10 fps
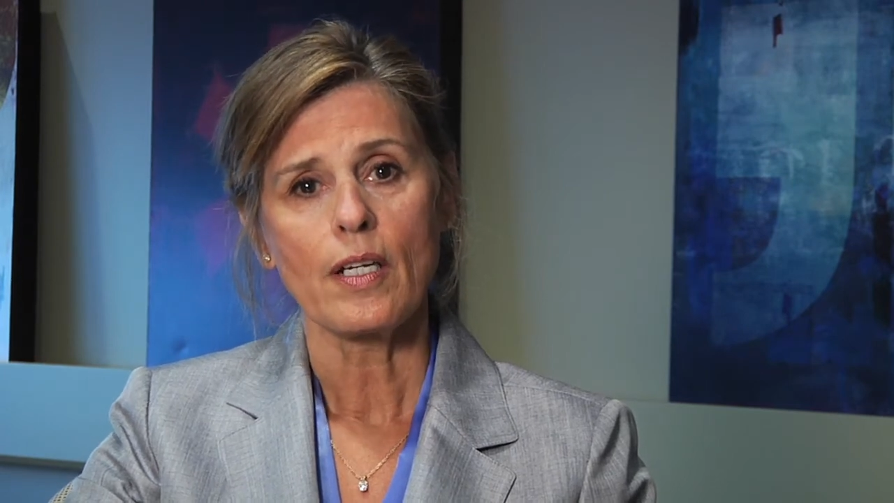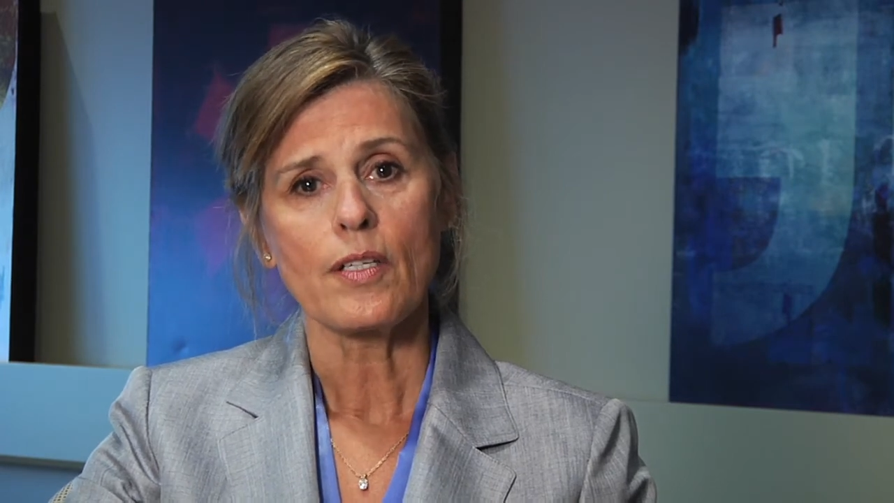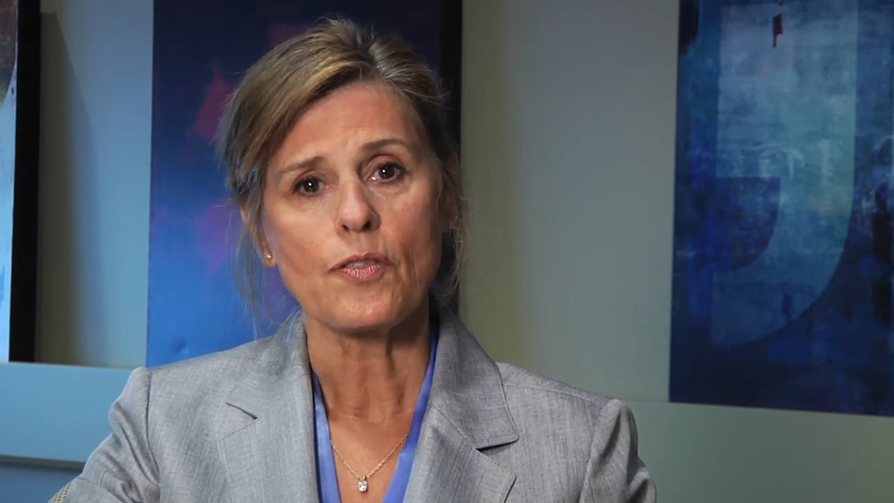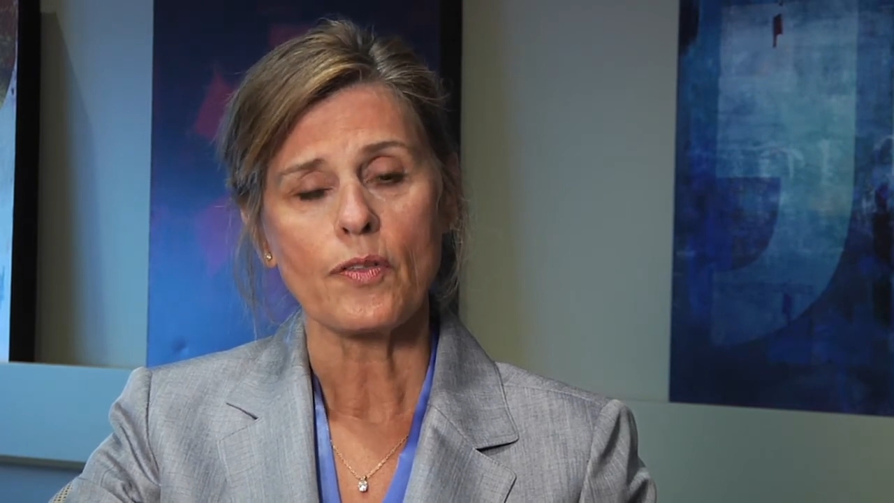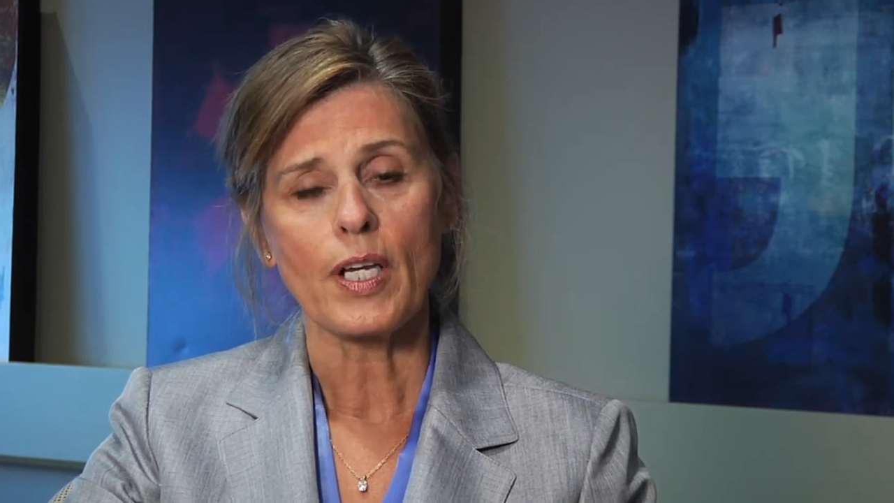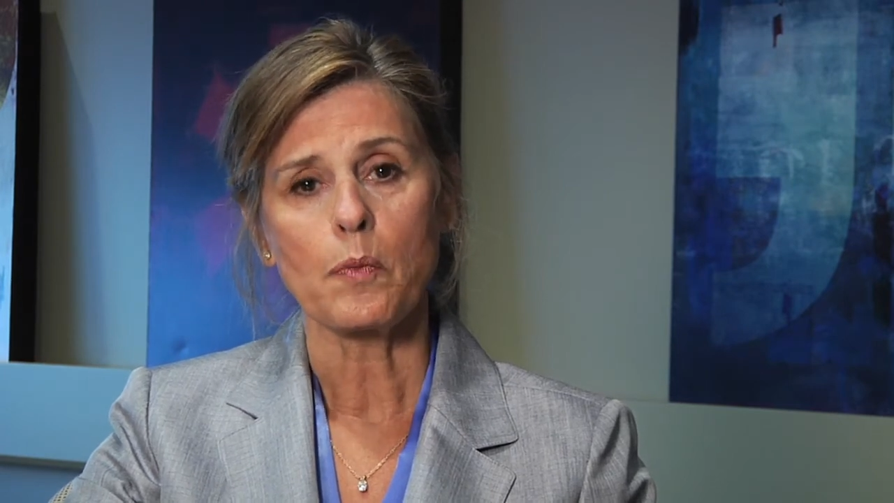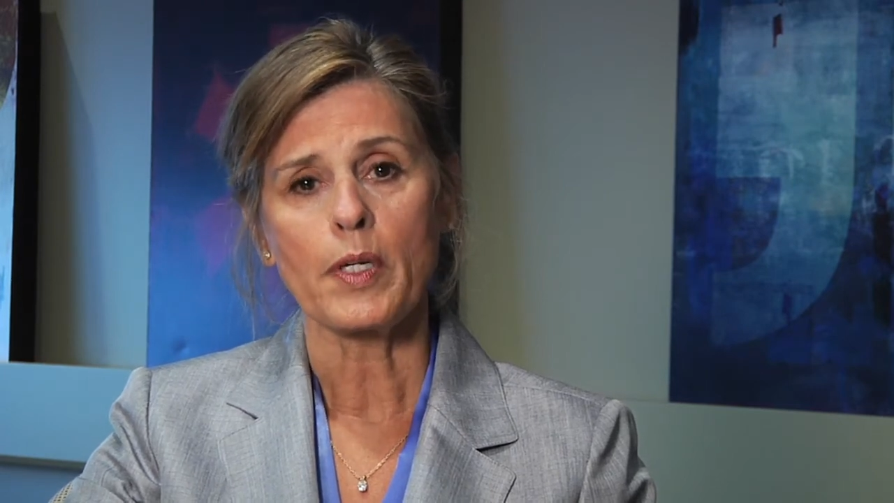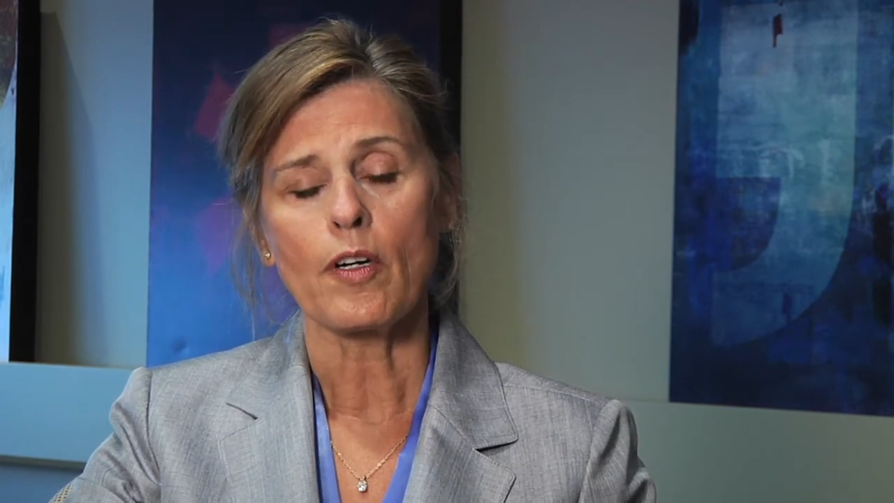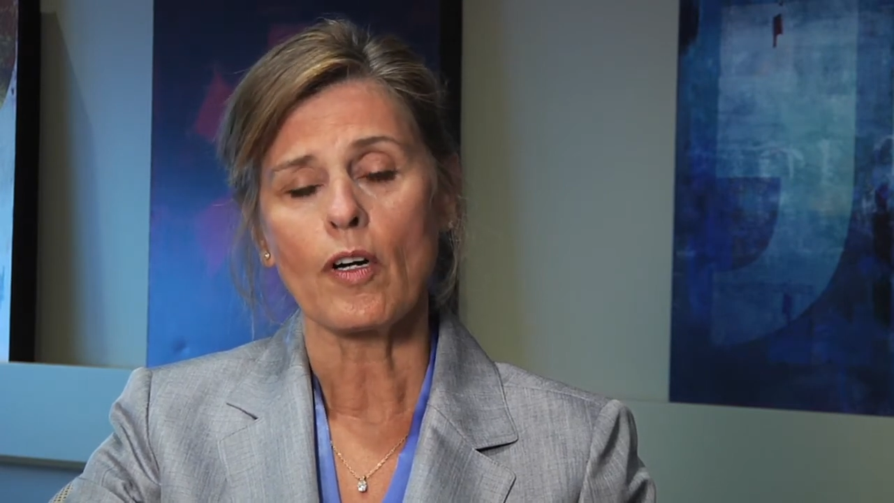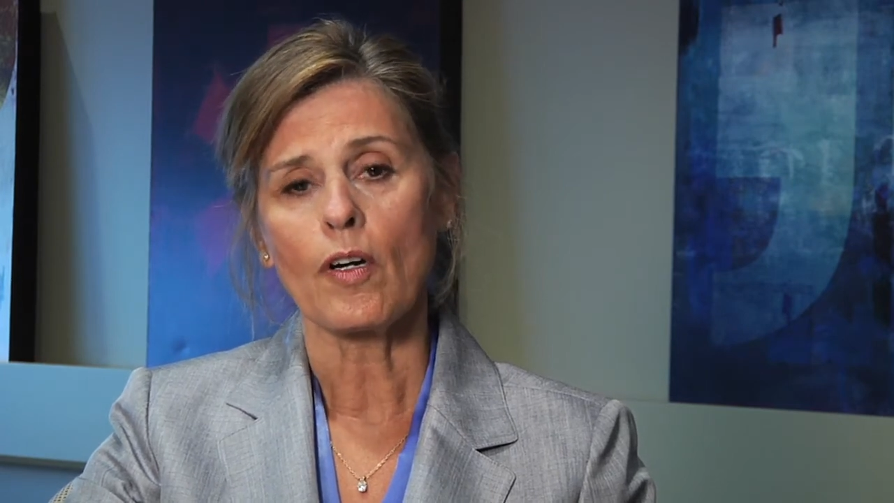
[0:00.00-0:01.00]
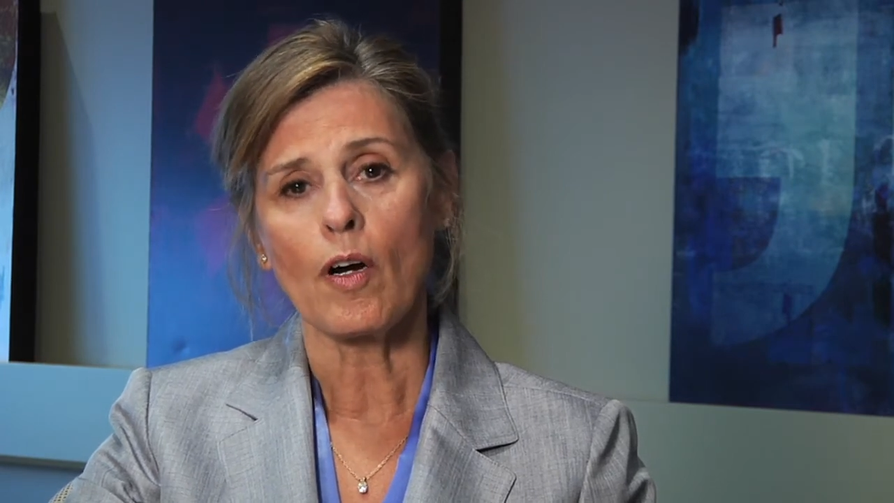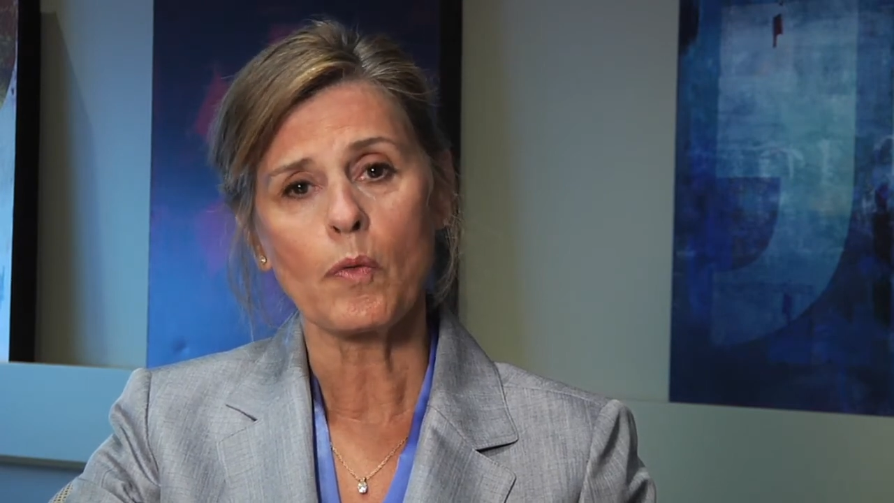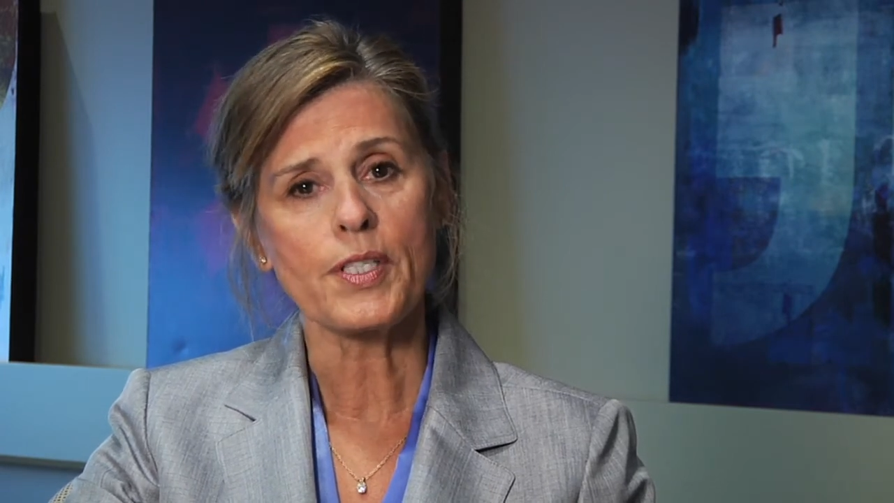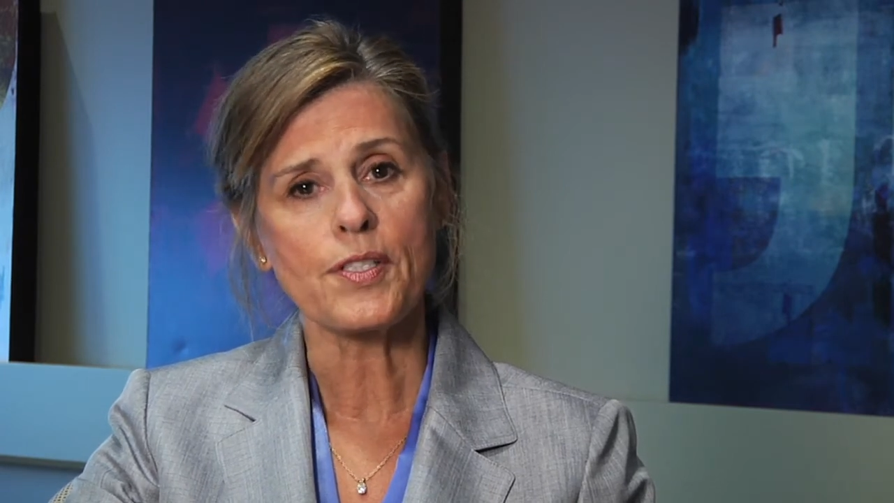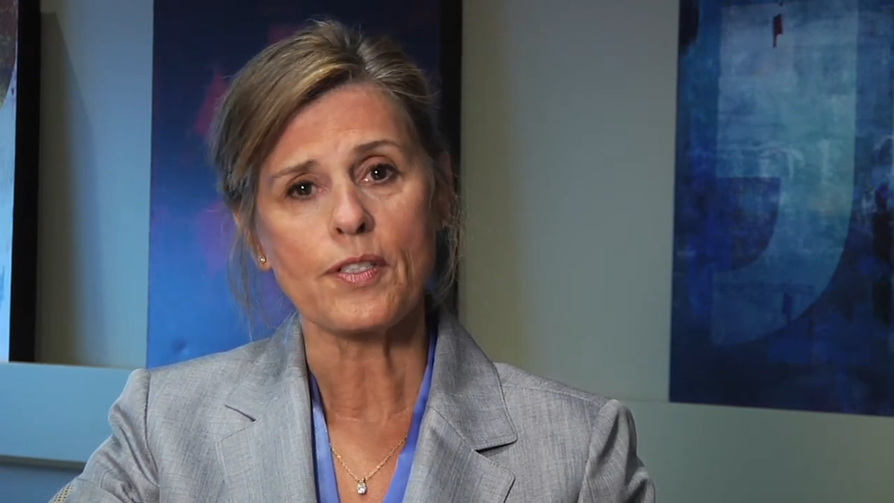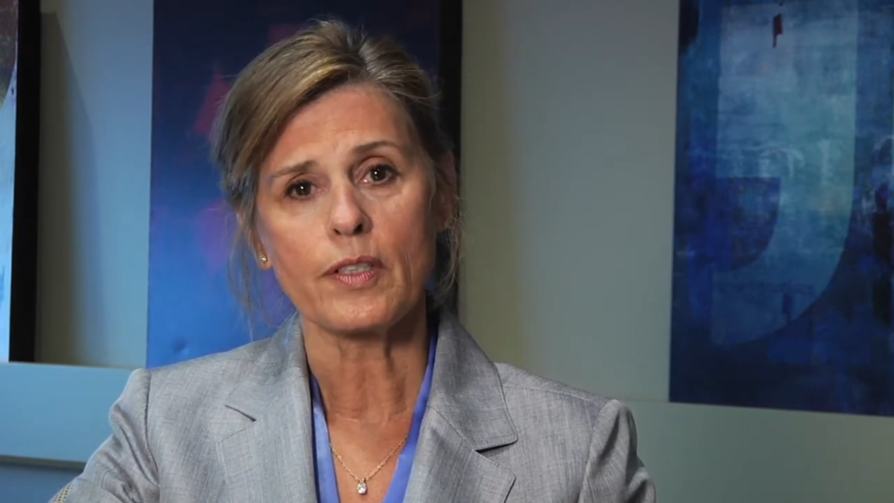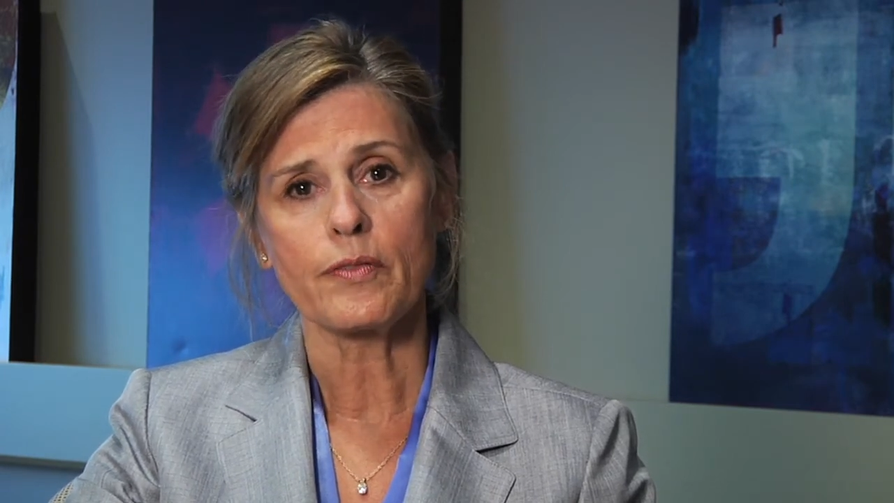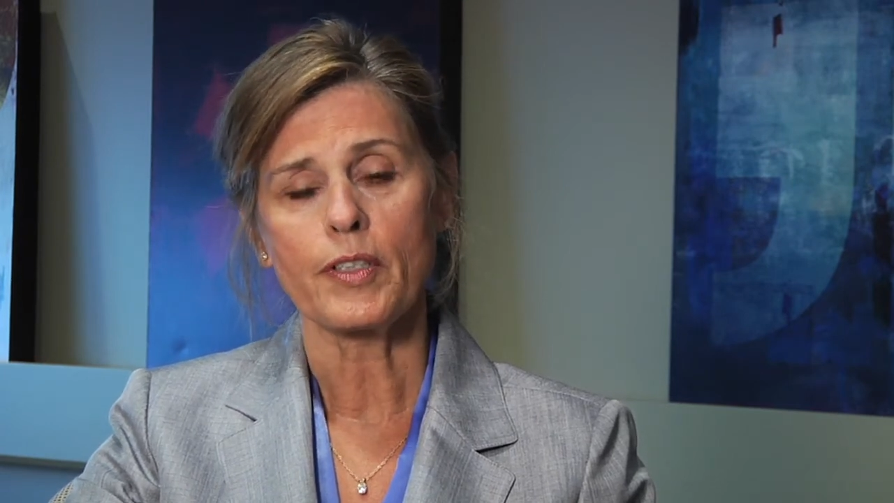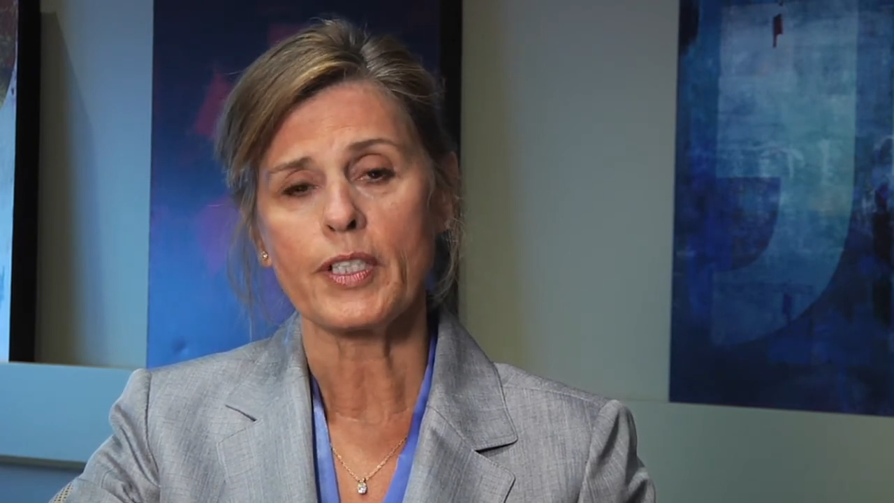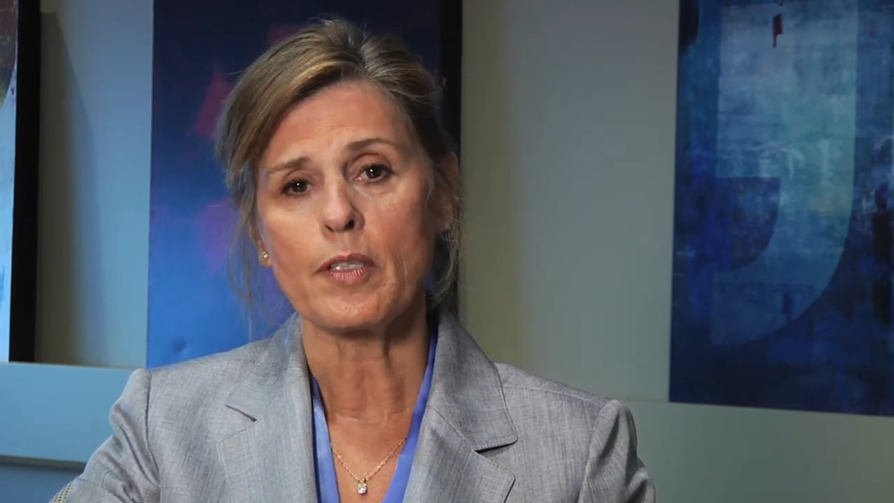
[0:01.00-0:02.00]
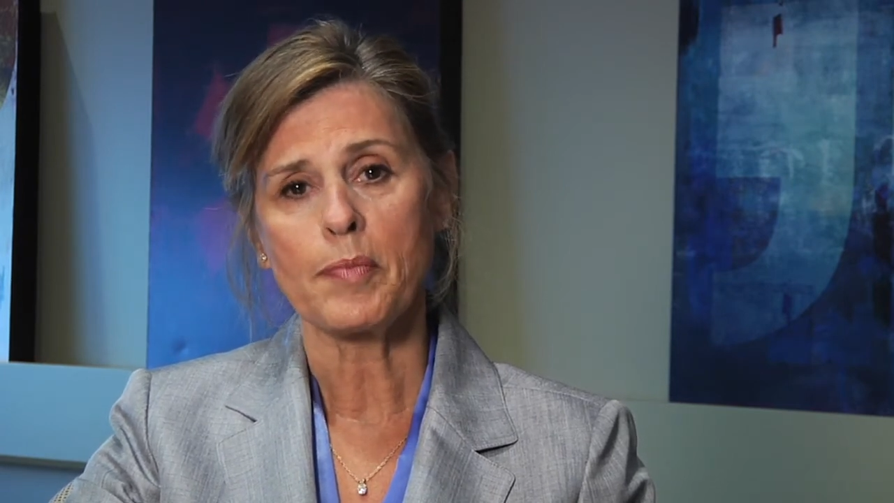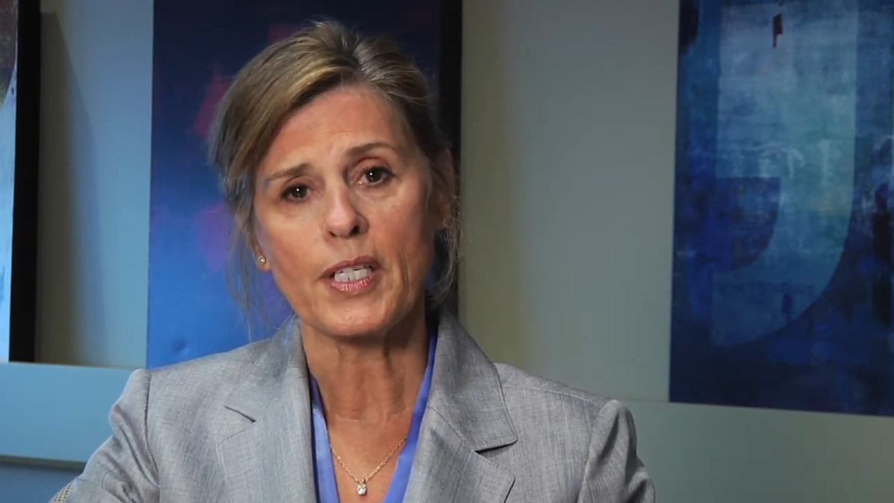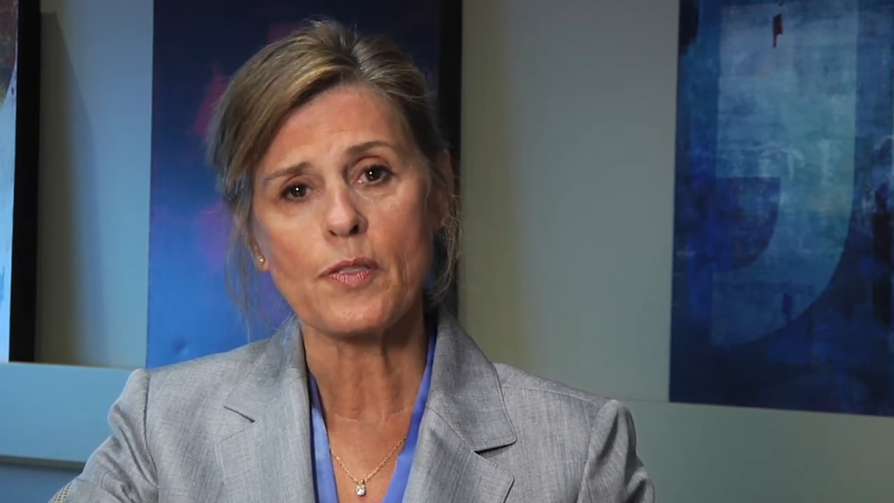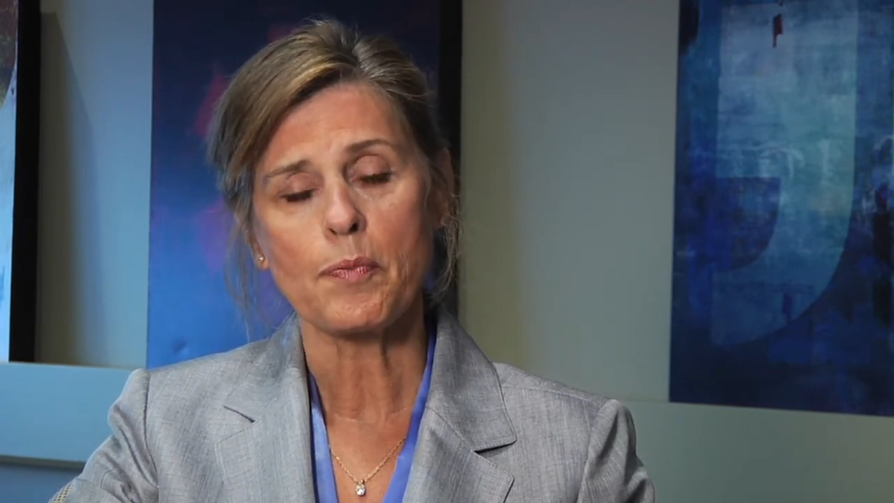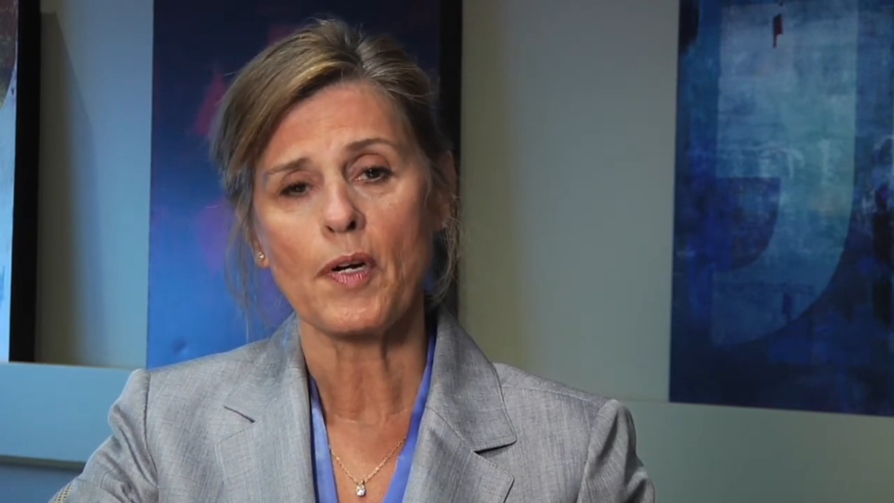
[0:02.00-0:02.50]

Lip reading: so that we are always delivering the best